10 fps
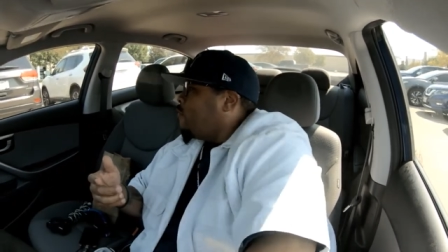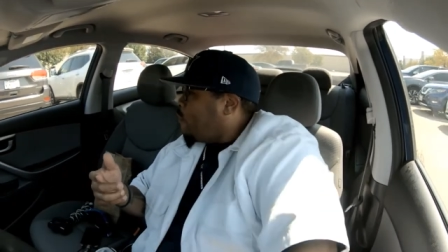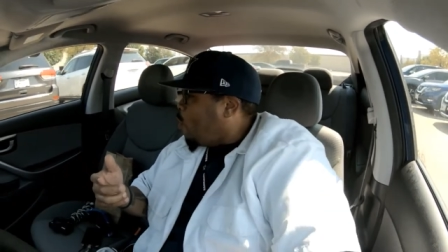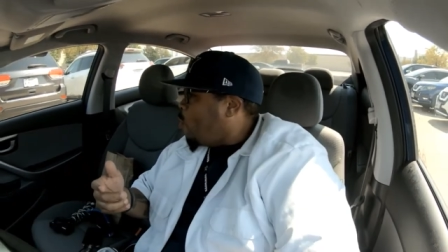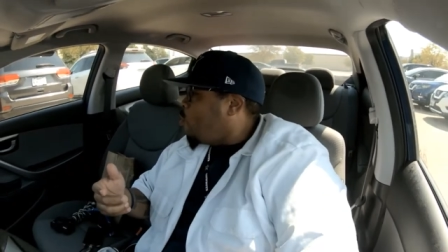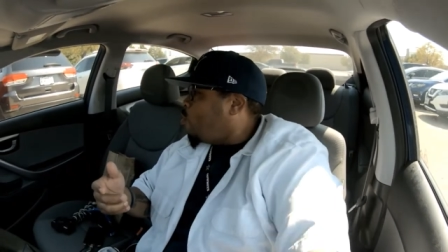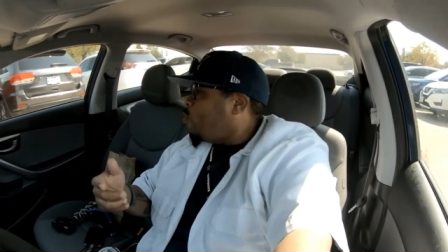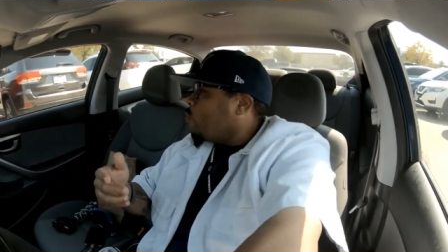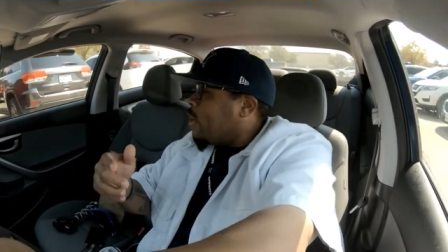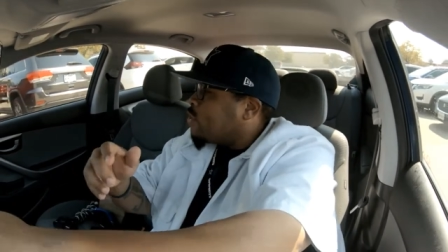food,
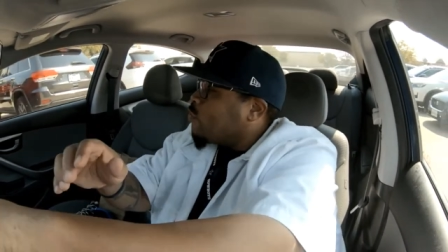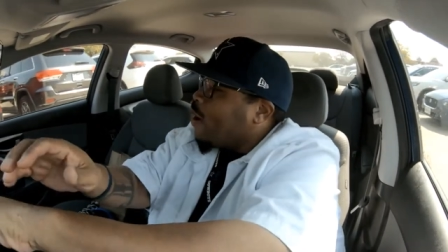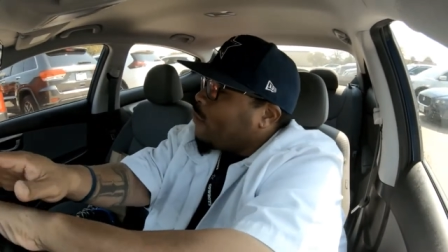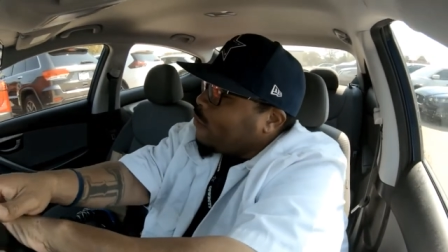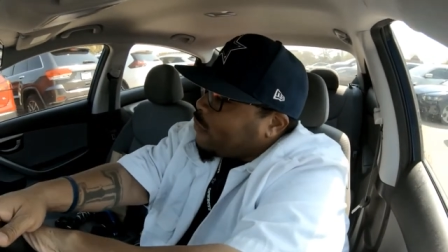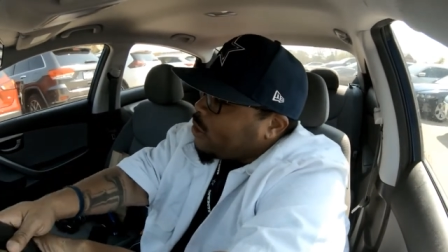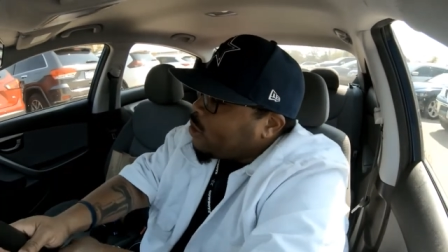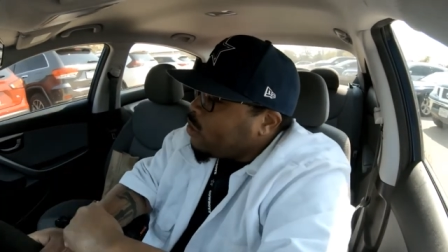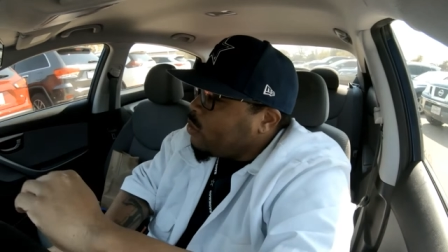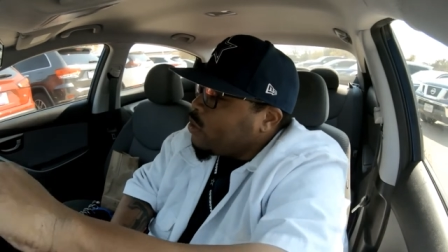restaurant
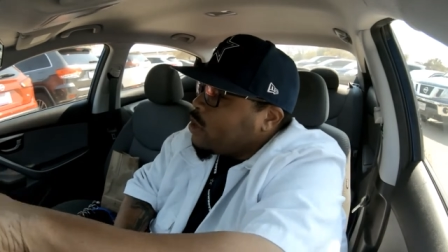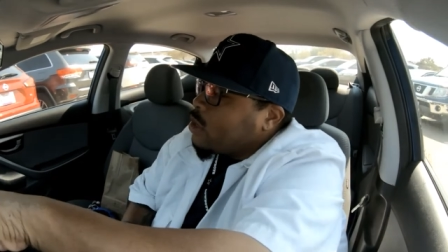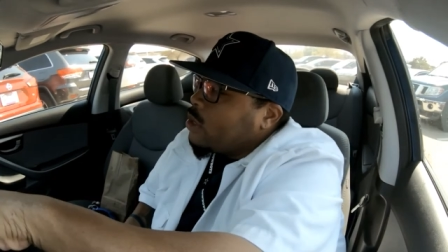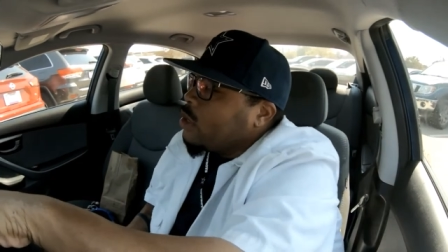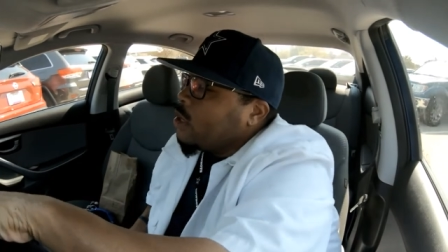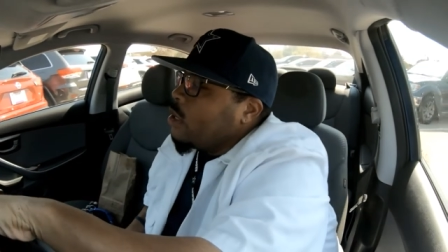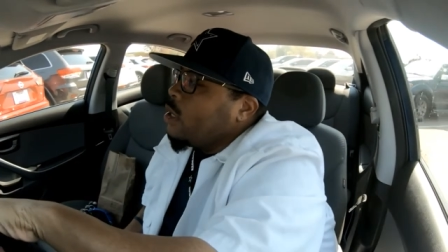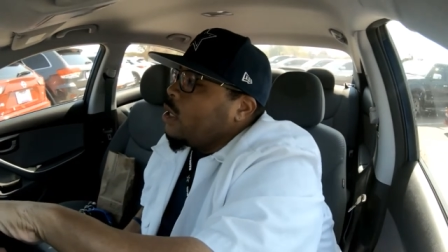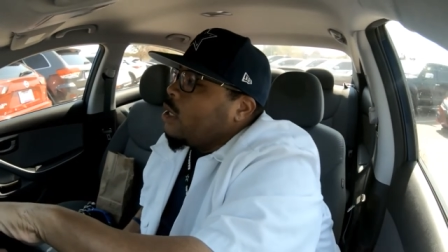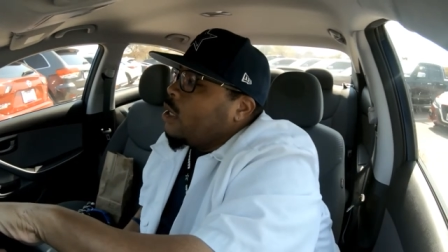reviews.
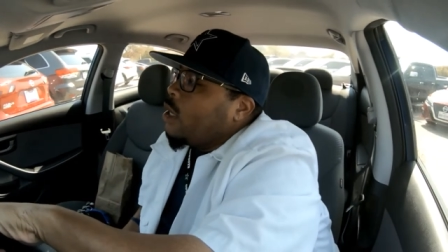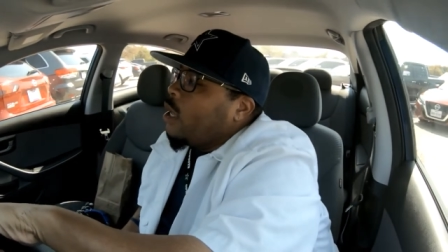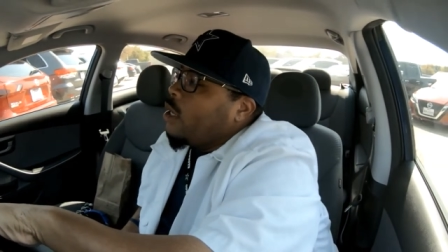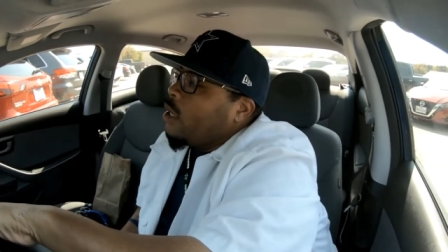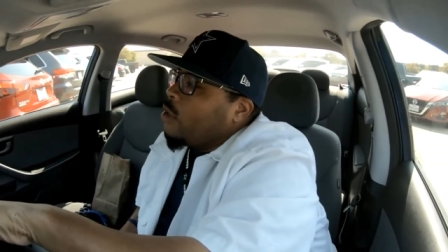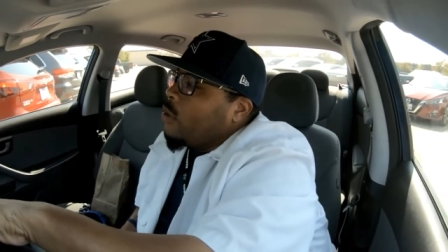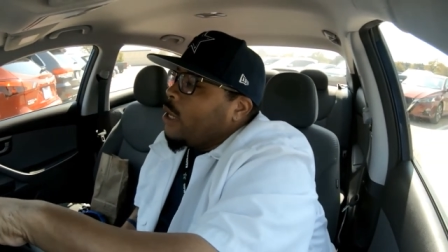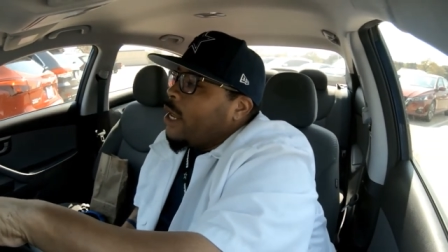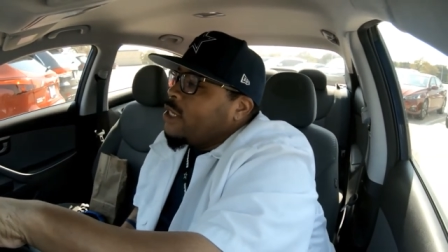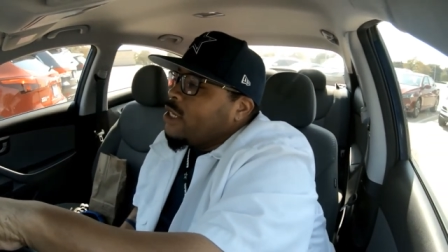I do a
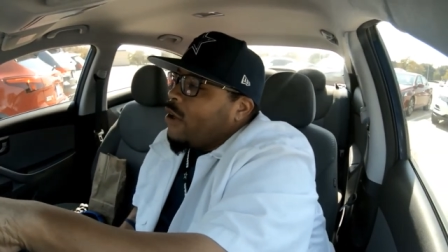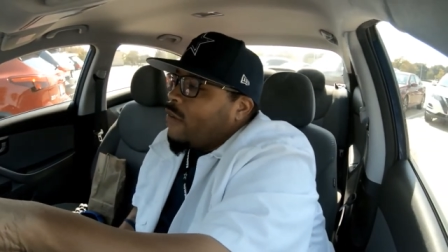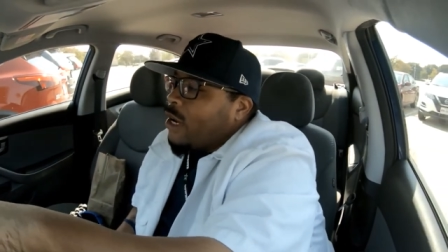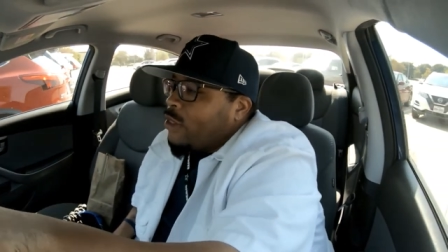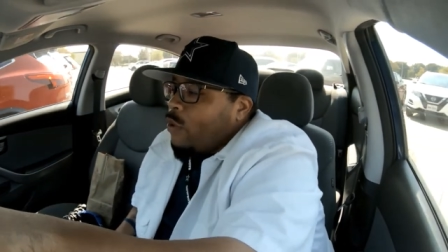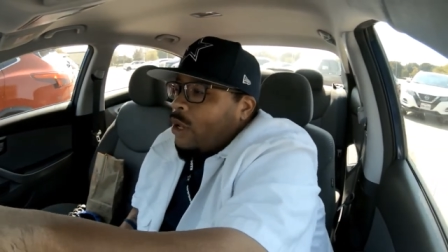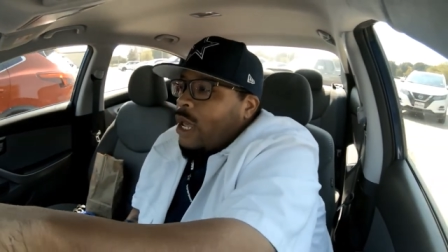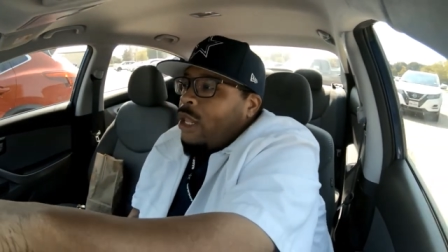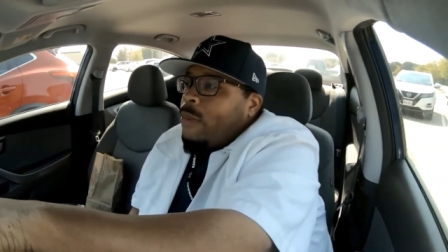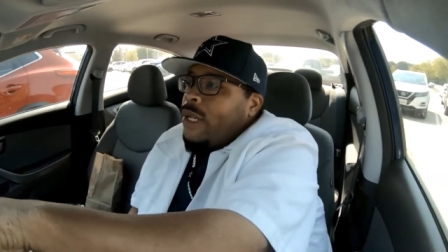lot of stuff, and I throw it
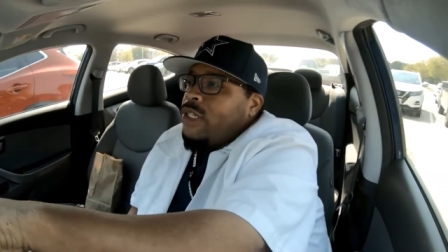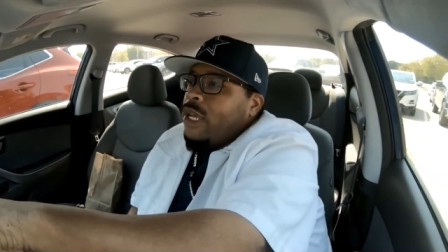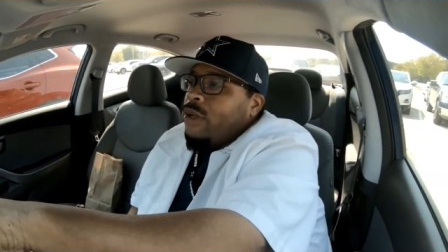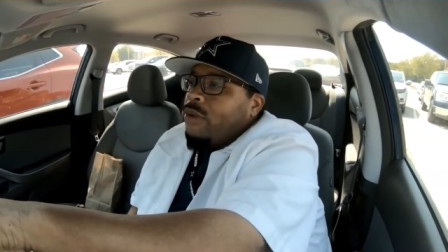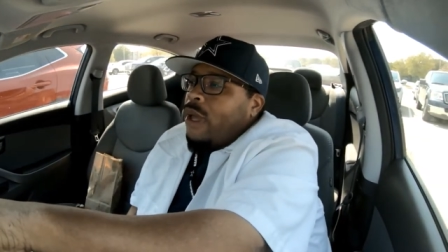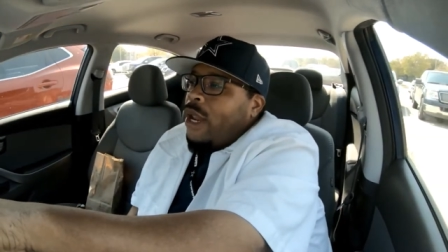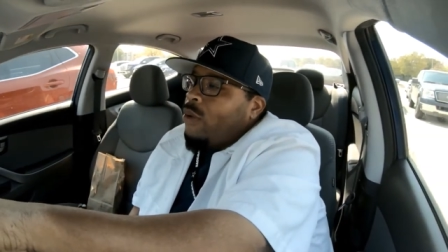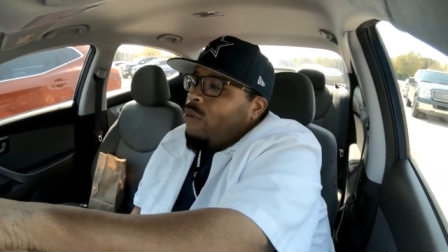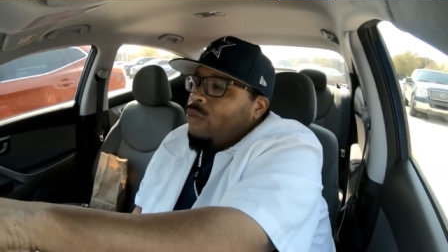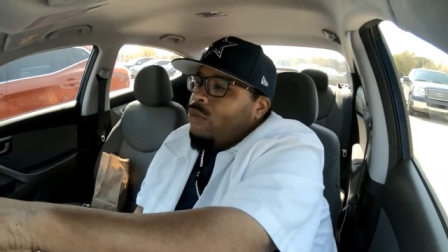all on my channel. I
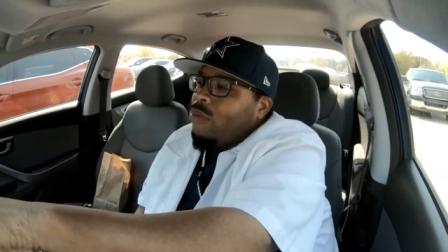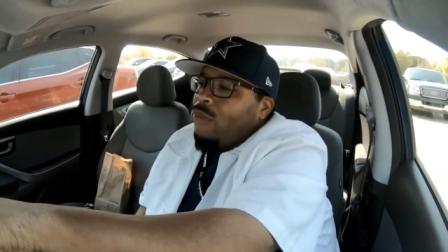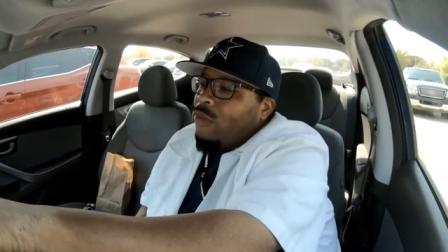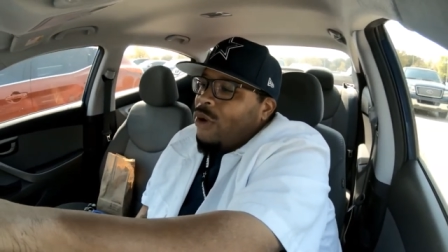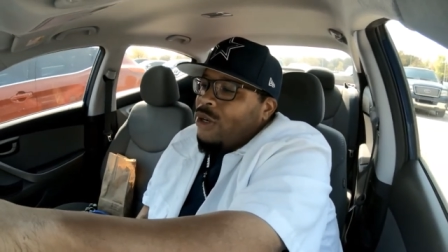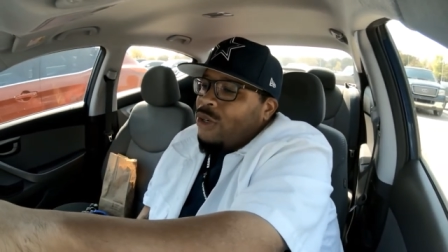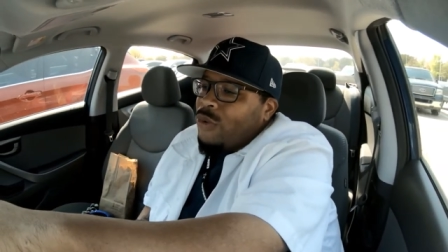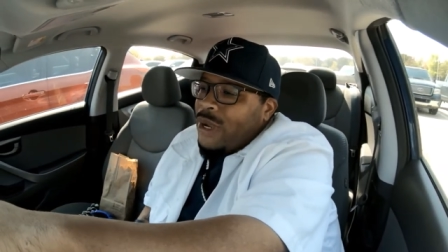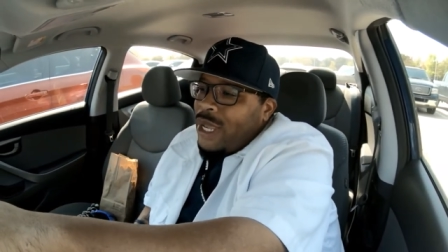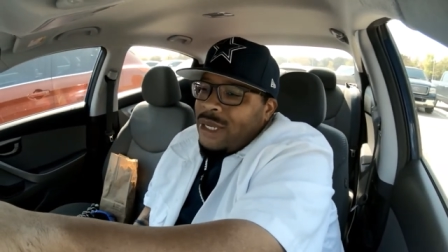don't want to
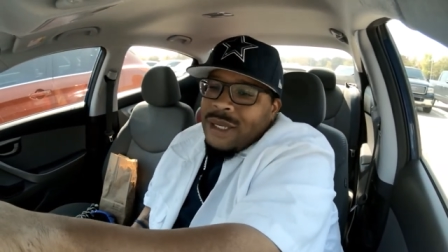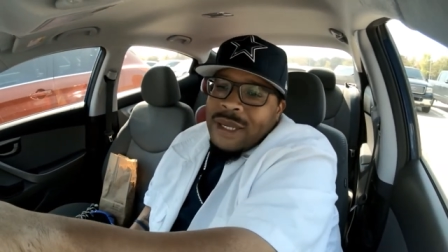create